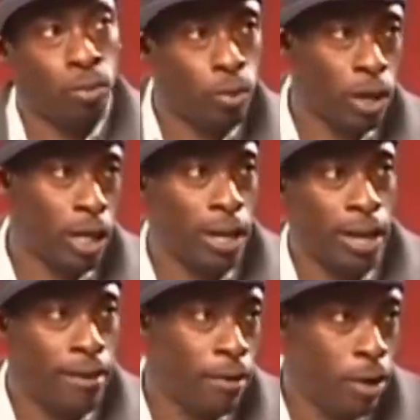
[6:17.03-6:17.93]
what he, uh,
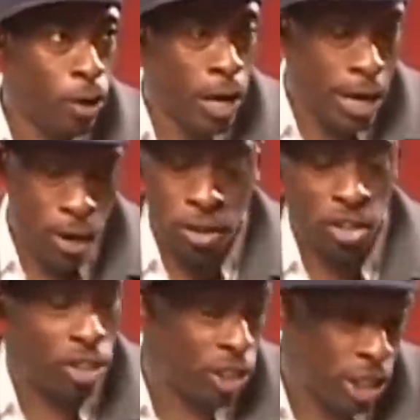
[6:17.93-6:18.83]
he or
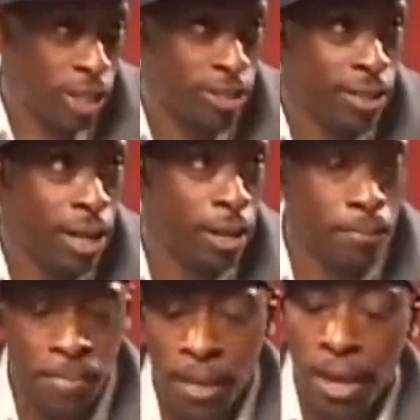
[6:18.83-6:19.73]
she is saying
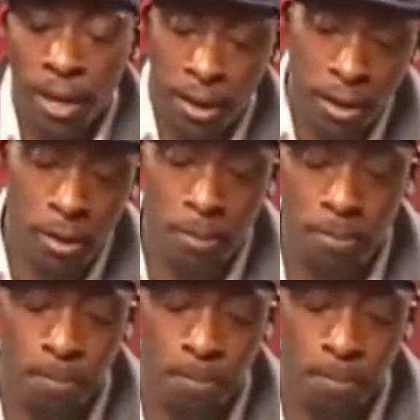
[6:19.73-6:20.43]
and um,